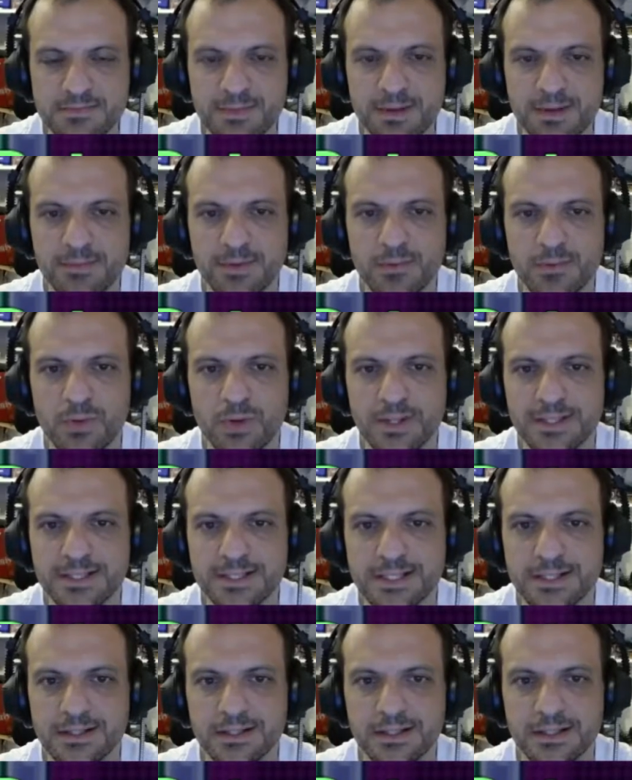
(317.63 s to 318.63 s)
make me
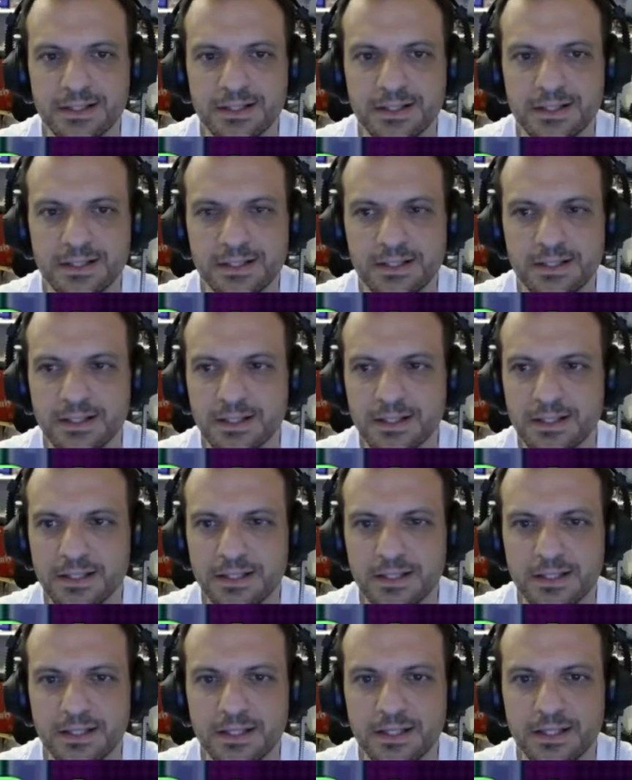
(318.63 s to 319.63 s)
wonder
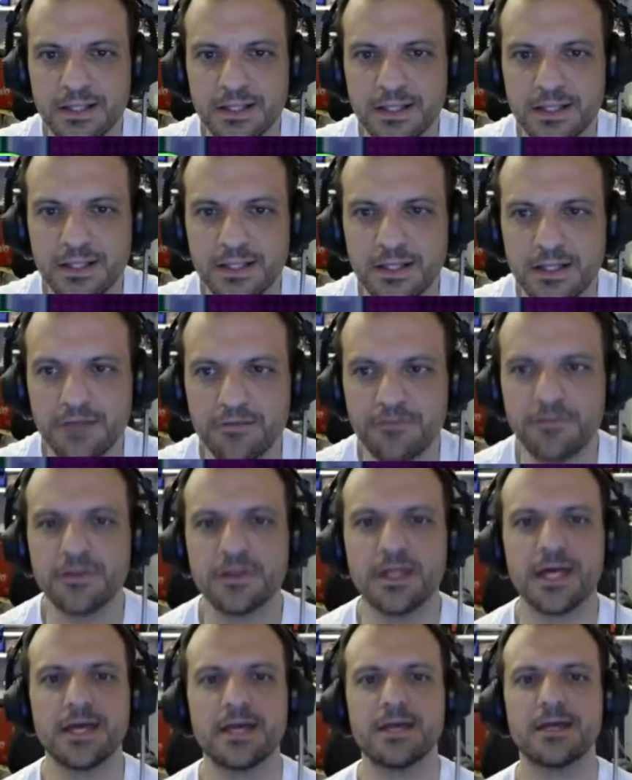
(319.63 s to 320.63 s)
if
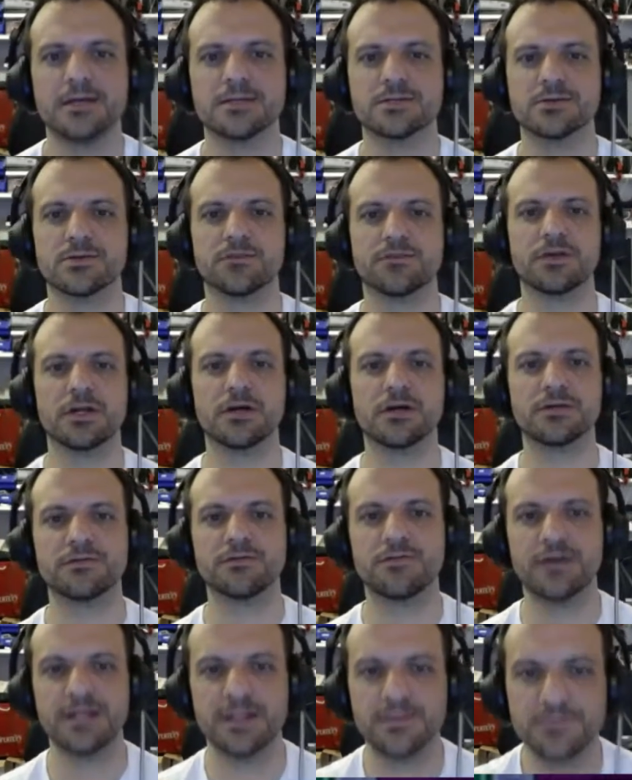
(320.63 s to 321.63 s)
they sort of, had
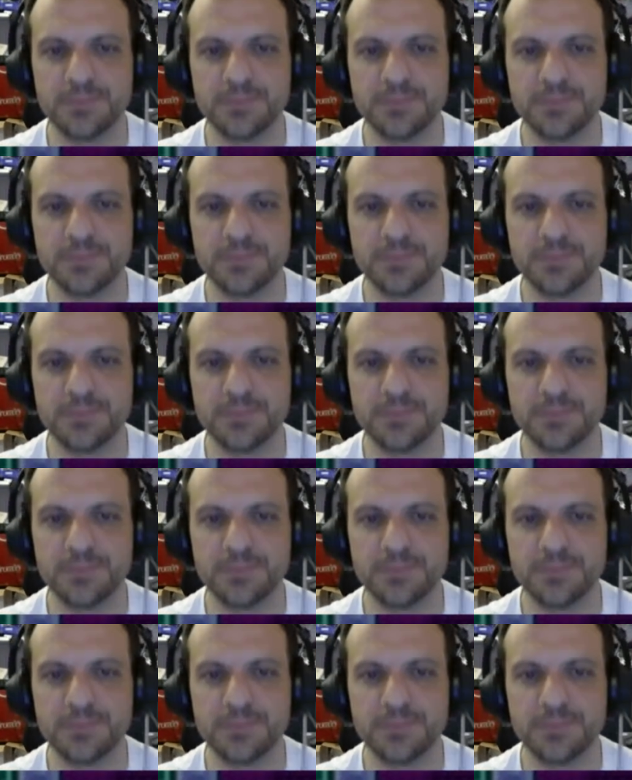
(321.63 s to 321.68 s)
the